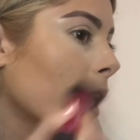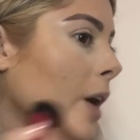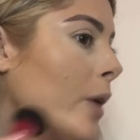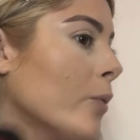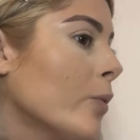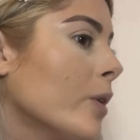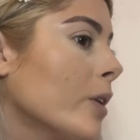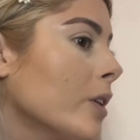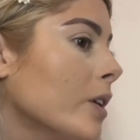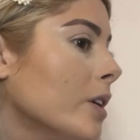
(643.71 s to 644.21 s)
I
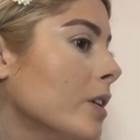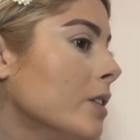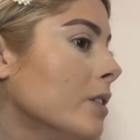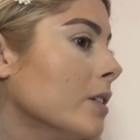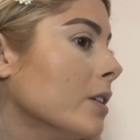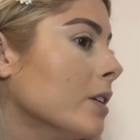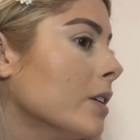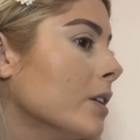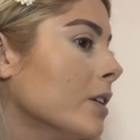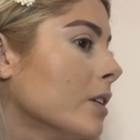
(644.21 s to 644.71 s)
really
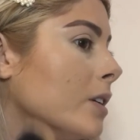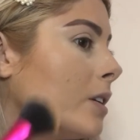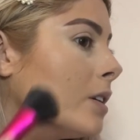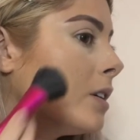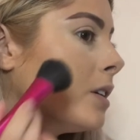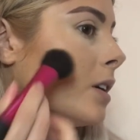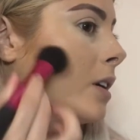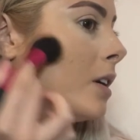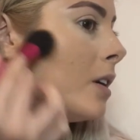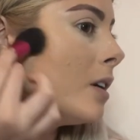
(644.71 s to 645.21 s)
did
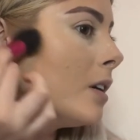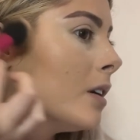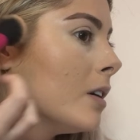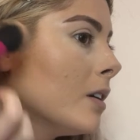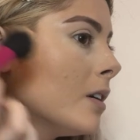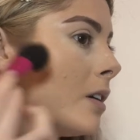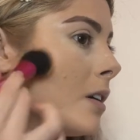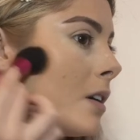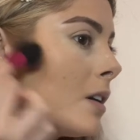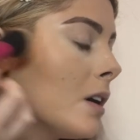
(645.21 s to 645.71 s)

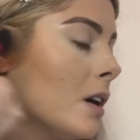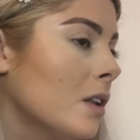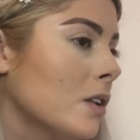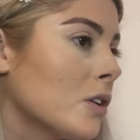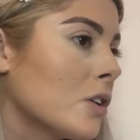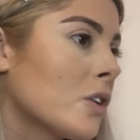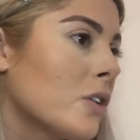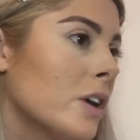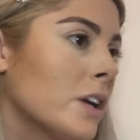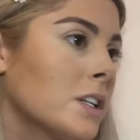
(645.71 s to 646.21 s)

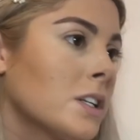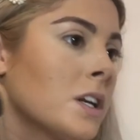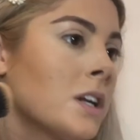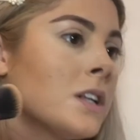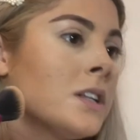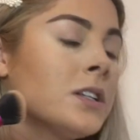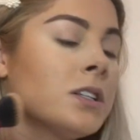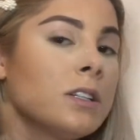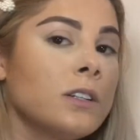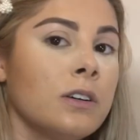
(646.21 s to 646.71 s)
color corrected
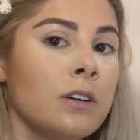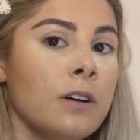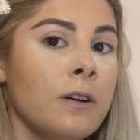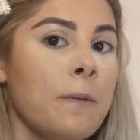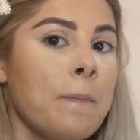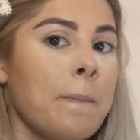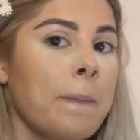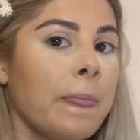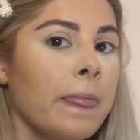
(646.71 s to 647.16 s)
conceal.